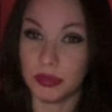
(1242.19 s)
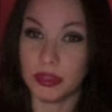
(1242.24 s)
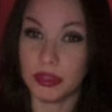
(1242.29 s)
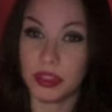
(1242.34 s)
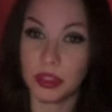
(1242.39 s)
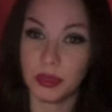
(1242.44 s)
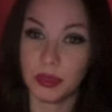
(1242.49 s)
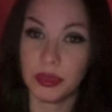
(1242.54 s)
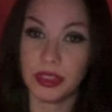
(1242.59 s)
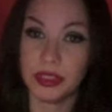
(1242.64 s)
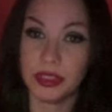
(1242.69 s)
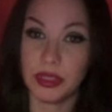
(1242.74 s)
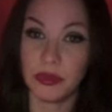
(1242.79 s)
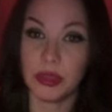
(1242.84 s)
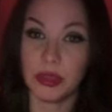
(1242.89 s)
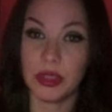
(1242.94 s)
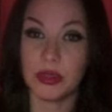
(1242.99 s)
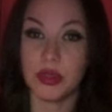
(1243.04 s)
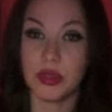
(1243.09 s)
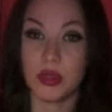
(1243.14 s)
This could be
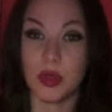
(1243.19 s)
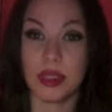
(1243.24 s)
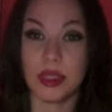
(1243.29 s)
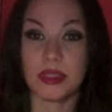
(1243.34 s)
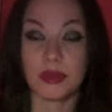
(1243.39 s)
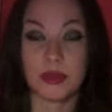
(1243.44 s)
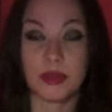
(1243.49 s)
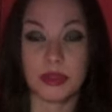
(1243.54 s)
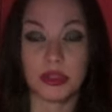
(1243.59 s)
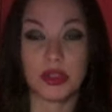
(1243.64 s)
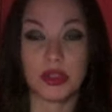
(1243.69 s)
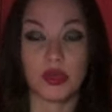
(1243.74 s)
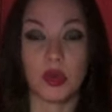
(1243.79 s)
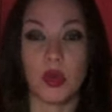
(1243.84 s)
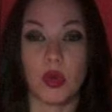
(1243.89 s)
somebody who's quite spiritual,